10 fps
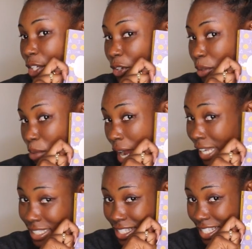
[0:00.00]
Yoga
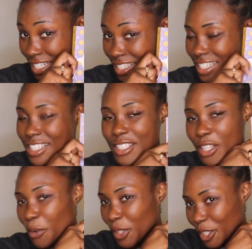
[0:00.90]
Practices. It's
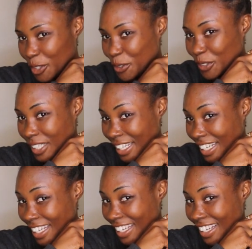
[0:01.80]
so cute. Look at
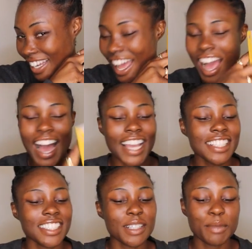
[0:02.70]
it. I
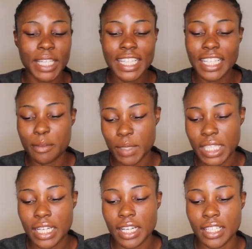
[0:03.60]
ended up getting it
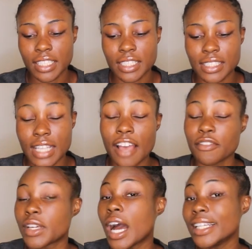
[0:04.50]
because
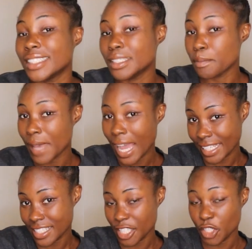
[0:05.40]
I've gotten back
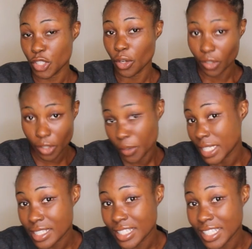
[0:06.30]
into yoga
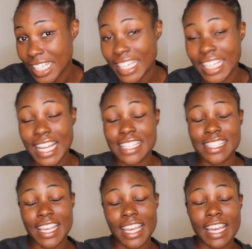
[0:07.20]
recently, and I
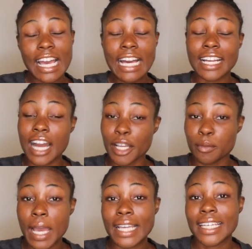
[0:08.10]
say gotten
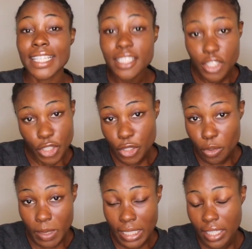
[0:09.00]
back into
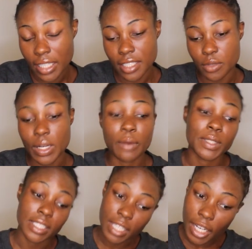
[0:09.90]
because when I
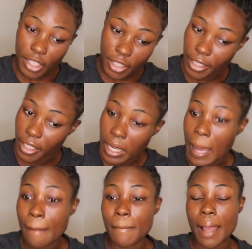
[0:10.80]
was younger,
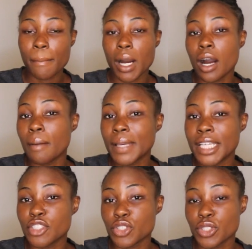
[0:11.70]
my mom
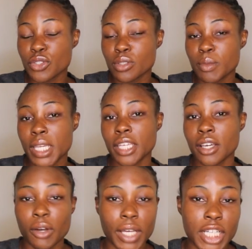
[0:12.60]
introduced me to
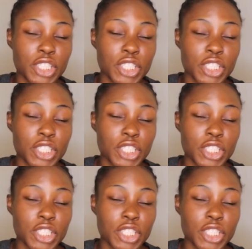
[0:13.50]
yoga.